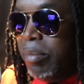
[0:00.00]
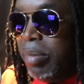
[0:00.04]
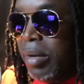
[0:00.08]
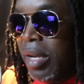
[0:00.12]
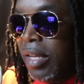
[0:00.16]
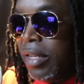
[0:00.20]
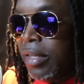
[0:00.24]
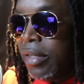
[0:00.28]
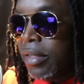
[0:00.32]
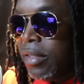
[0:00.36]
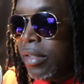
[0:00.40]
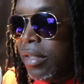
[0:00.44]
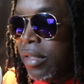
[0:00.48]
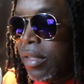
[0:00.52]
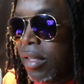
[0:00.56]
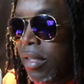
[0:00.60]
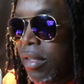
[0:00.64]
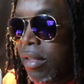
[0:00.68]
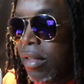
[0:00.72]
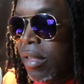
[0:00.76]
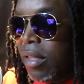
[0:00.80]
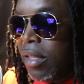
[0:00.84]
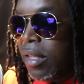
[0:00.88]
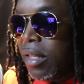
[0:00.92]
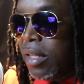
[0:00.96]
But
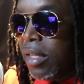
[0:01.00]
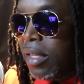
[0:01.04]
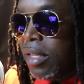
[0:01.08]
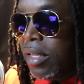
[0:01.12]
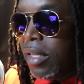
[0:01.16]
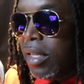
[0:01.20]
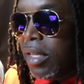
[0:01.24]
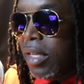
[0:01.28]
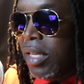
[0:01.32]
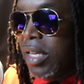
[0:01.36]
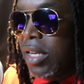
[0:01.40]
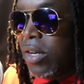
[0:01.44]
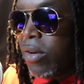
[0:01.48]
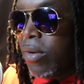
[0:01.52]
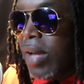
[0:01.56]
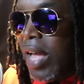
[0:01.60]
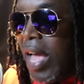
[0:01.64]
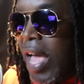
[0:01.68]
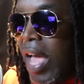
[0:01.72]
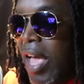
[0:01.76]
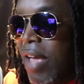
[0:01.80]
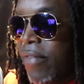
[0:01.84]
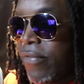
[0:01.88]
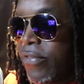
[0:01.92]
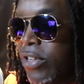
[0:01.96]
he
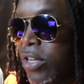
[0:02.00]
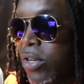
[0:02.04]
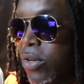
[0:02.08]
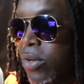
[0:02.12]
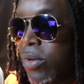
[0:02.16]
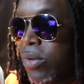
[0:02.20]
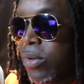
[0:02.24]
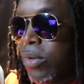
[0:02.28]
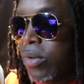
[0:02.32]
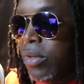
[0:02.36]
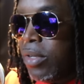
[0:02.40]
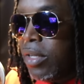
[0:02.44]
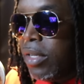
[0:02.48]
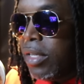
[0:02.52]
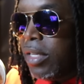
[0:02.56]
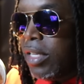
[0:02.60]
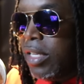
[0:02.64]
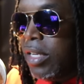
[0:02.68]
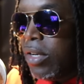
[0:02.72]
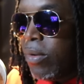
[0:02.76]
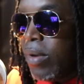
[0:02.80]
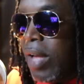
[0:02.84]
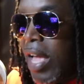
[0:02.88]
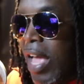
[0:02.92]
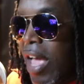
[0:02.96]
don't
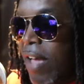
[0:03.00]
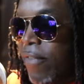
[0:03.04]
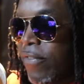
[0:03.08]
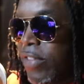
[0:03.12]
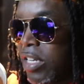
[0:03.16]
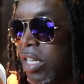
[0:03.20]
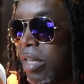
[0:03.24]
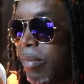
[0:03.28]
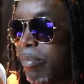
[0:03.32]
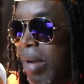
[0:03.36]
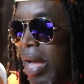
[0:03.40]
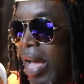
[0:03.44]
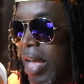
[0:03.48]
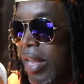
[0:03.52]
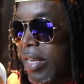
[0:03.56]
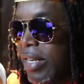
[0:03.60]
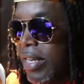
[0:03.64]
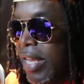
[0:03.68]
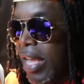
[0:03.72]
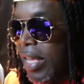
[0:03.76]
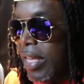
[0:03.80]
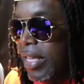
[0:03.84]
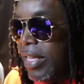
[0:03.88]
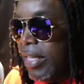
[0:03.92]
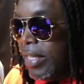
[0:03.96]
have anybody
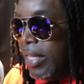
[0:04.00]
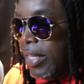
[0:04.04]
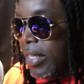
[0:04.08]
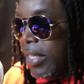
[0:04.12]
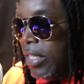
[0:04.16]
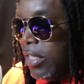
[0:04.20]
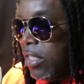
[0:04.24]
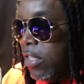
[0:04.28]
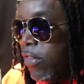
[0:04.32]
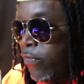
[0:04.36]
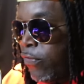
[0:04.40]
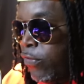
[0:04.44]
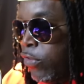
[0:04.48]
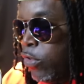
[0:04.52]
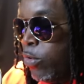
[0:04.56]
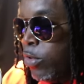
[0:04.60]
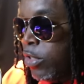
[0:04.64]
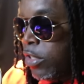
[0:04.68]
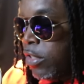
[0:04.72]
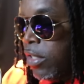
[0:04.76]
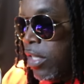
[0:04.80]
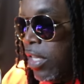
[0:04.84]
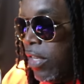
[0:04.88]
that he can get the